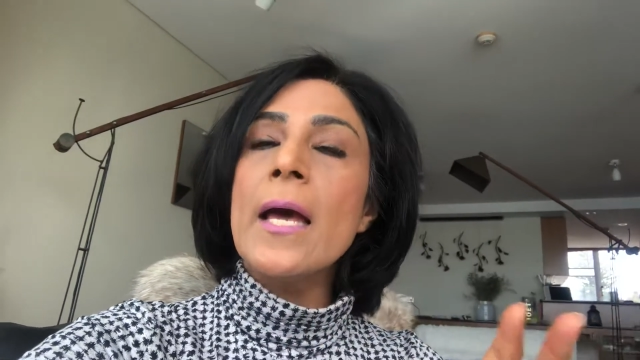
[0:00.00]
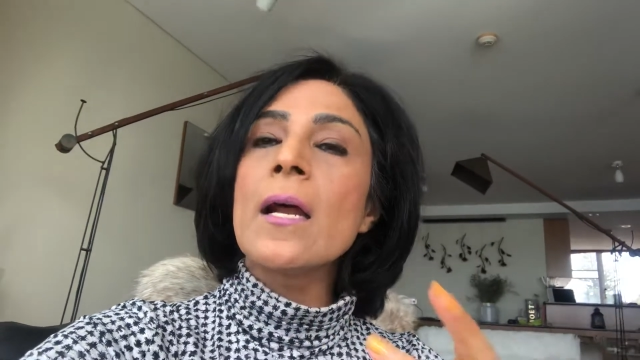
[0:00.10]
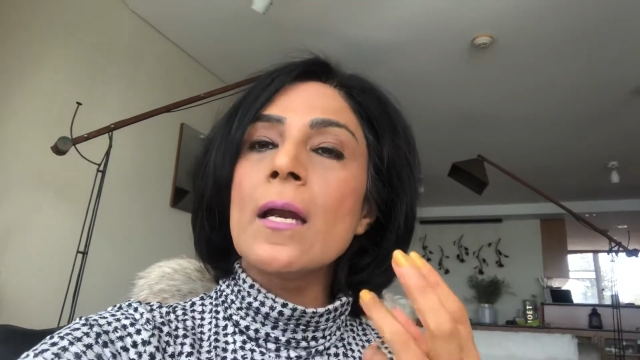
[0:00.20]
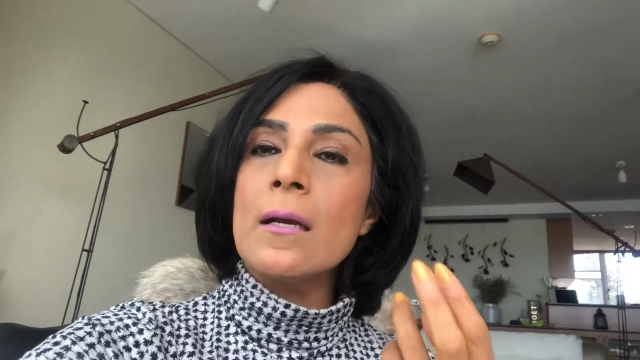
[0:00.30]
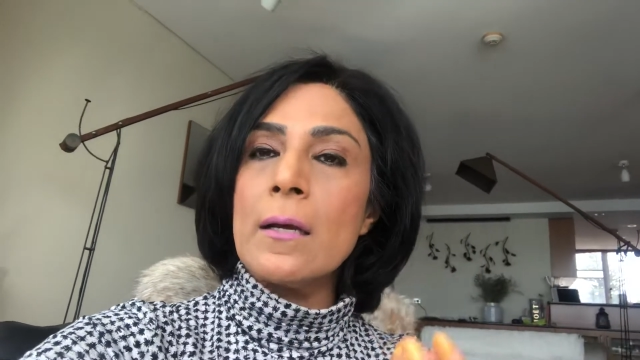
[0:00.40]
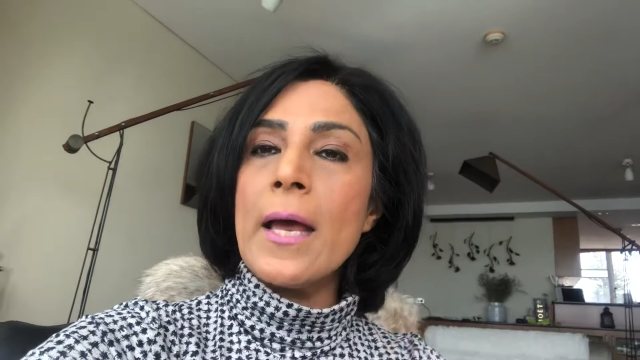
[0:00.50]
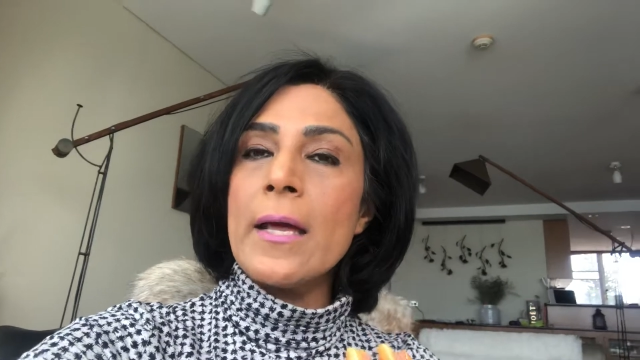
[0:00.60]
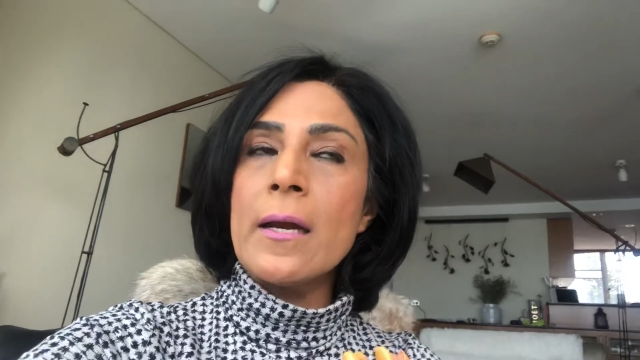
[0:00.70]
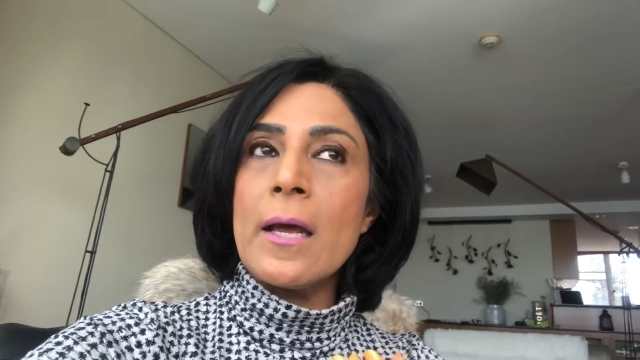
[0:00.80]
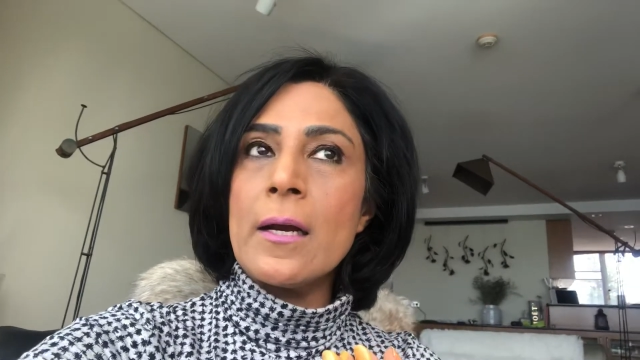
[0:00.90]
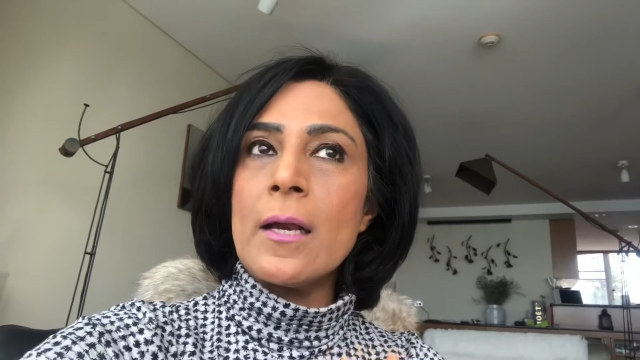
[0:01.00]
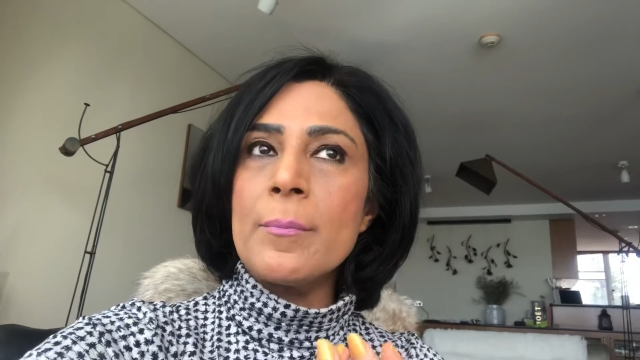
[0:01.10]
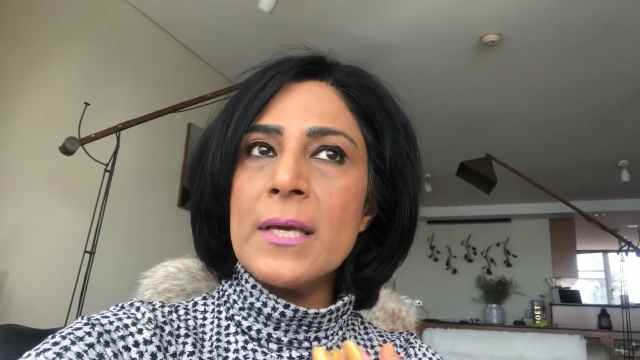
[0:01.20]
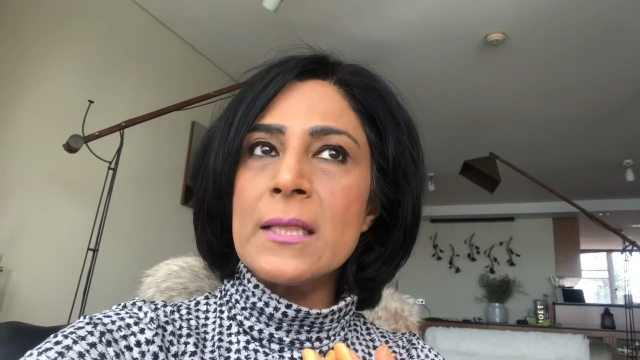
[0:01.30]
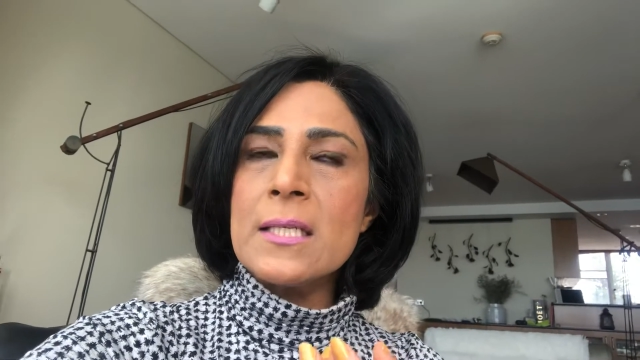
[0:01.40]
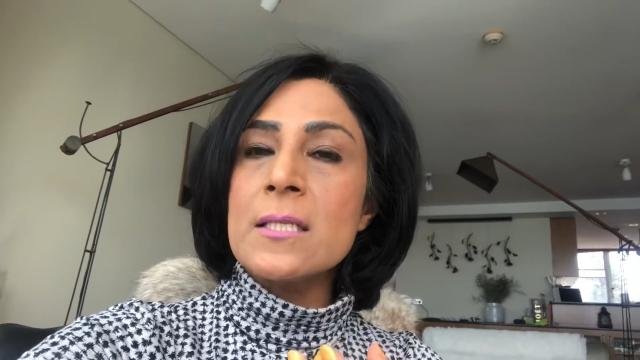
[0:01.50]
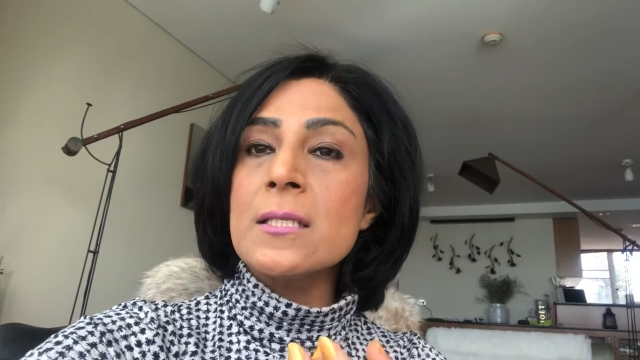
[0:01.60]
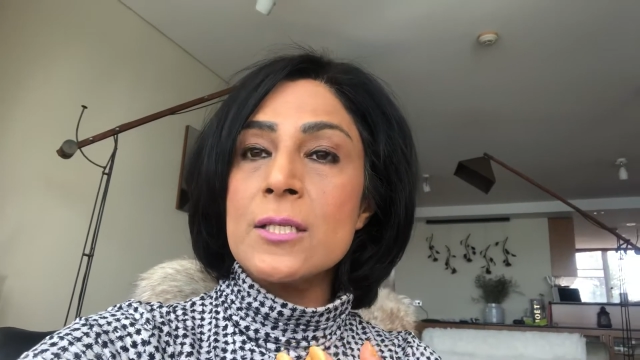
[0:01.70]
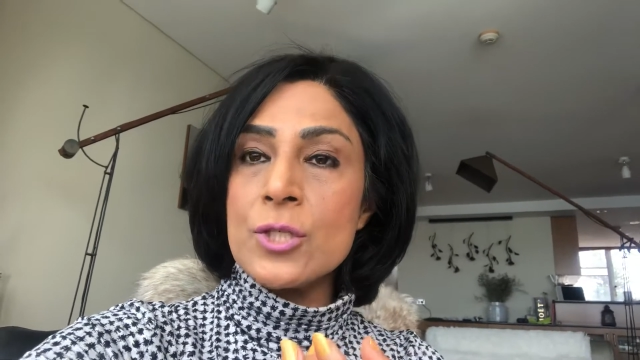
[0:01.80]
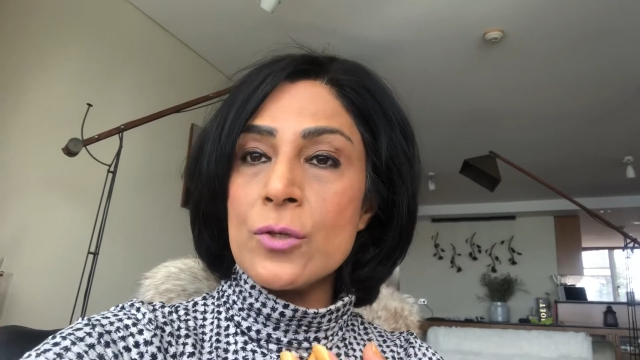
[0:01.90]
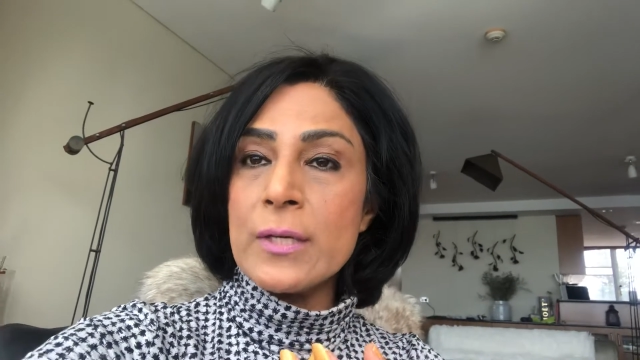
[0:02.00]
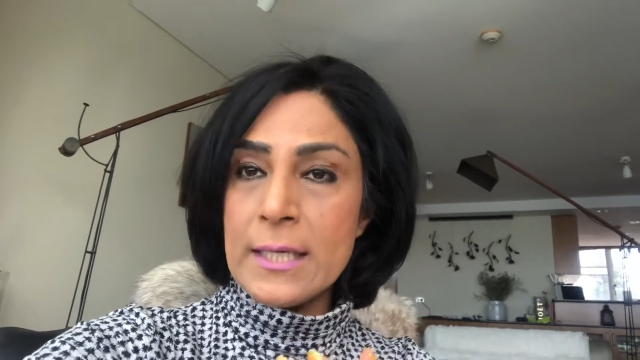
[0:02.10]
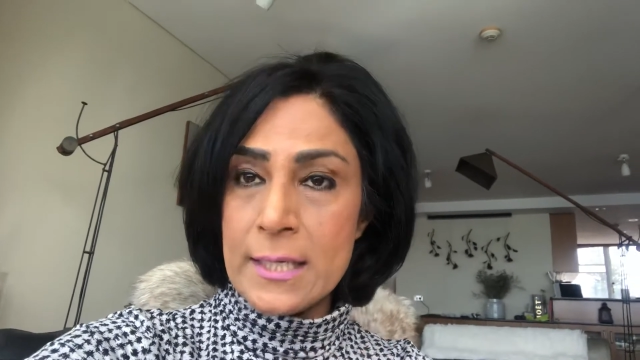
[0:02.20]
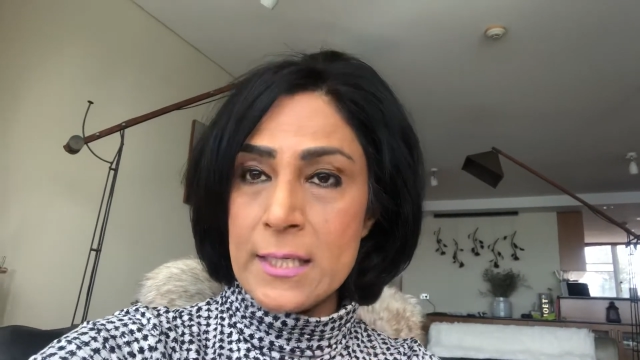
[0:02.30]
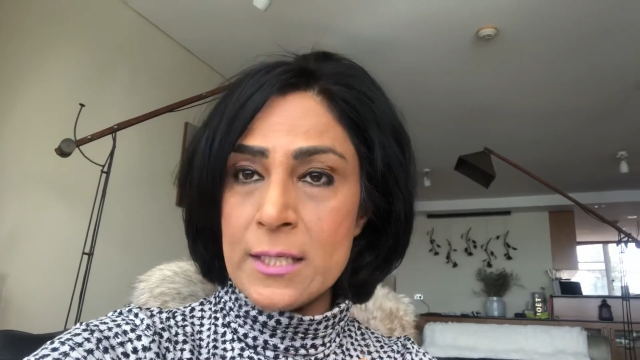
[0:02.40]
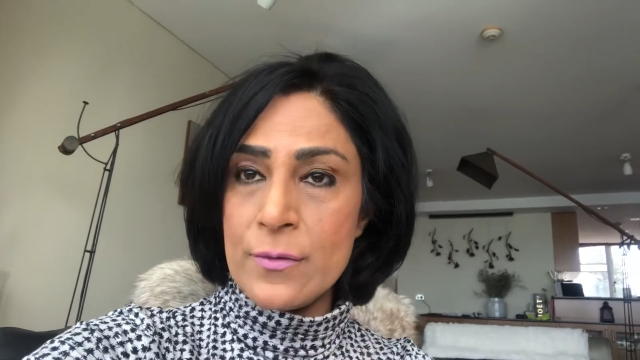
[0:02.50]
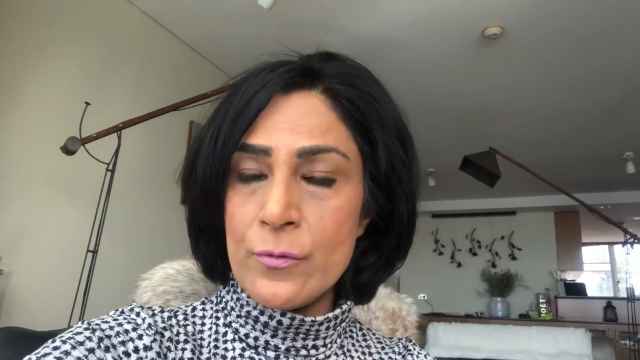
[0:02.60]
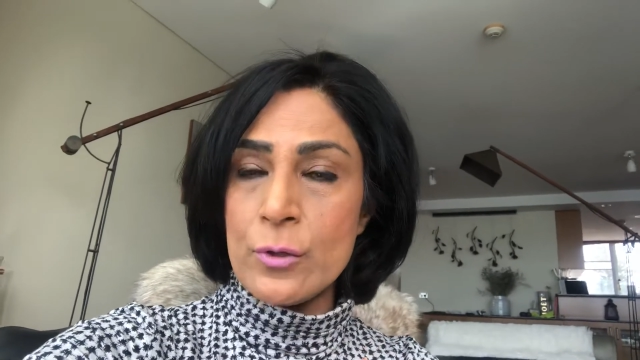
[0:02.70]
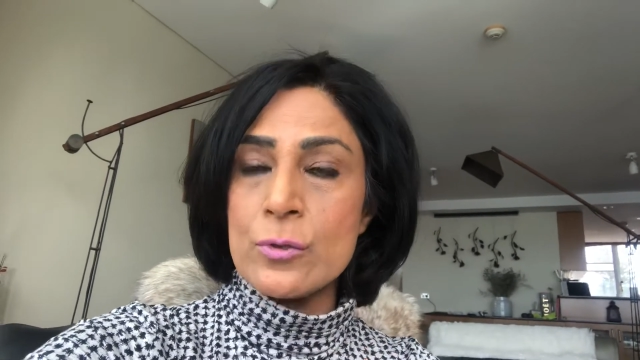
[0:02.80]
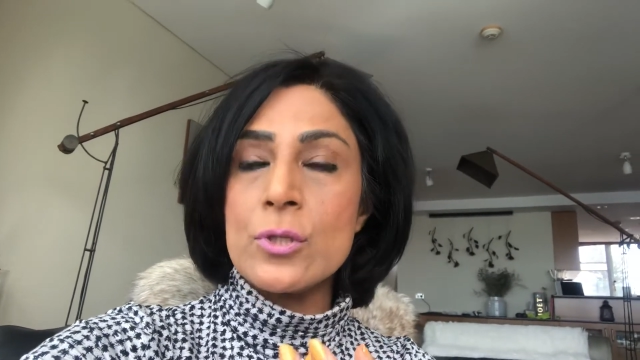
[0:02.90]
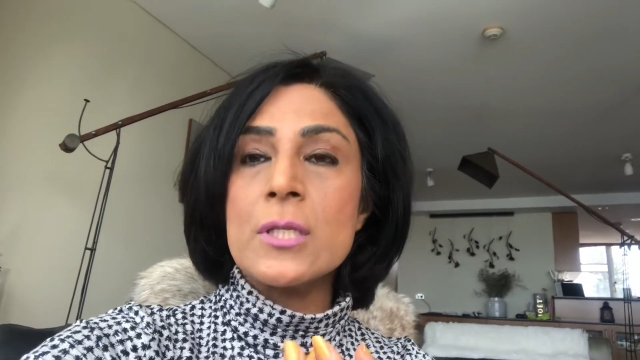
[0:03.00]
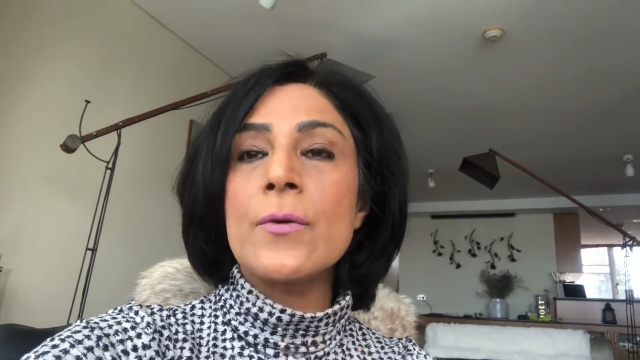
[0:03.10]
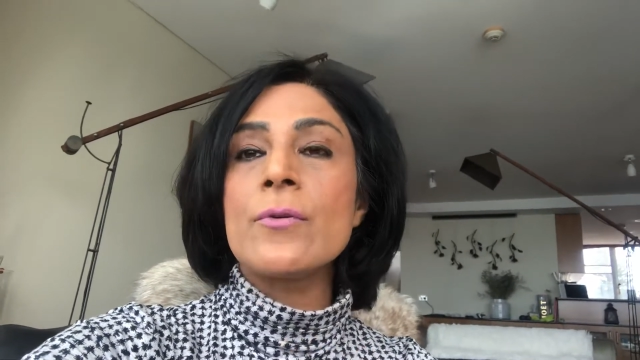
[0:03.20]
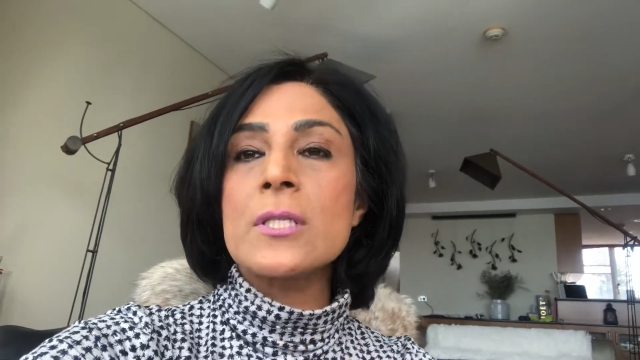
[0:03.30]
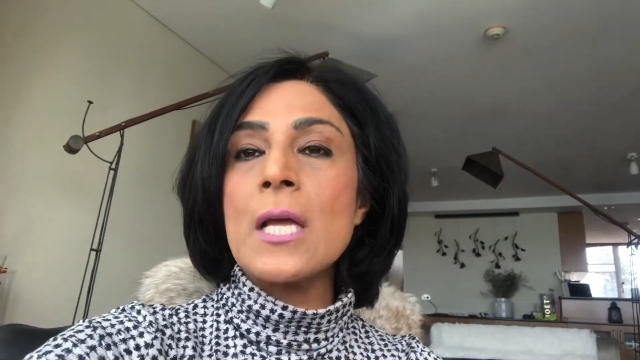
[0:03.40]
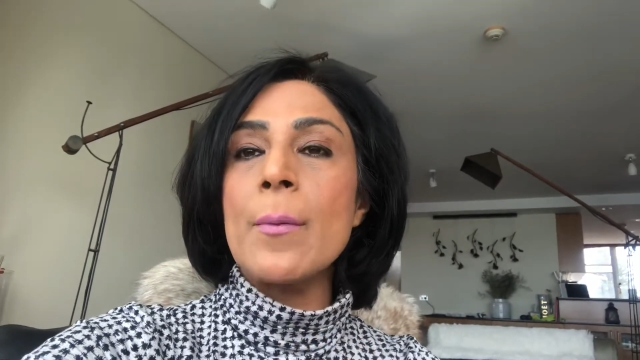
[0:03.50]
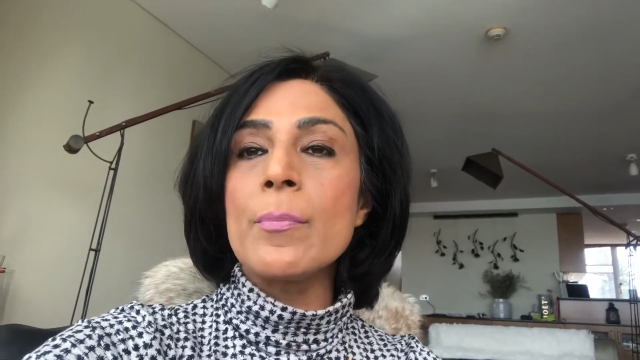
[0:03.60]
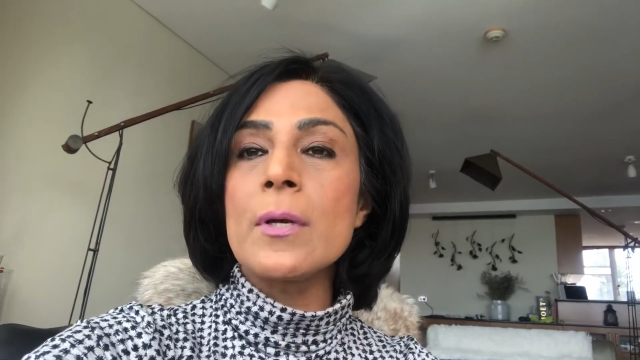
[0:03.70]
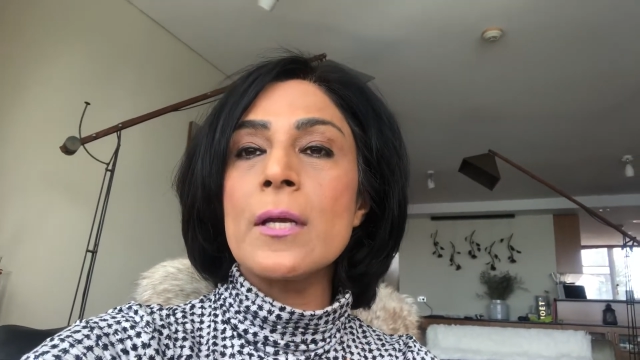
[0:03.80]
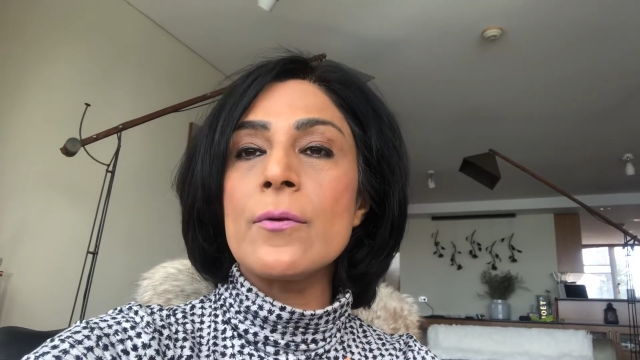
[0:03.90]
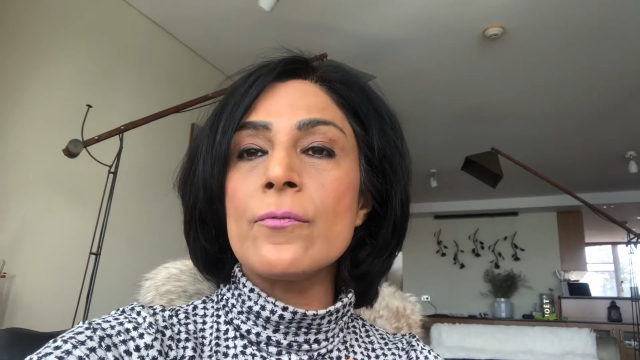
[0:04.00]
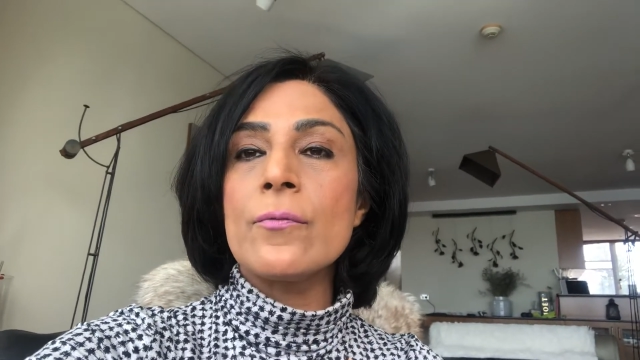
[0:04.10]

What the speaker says: and I'll make this decision really easy for you. So say, for example, if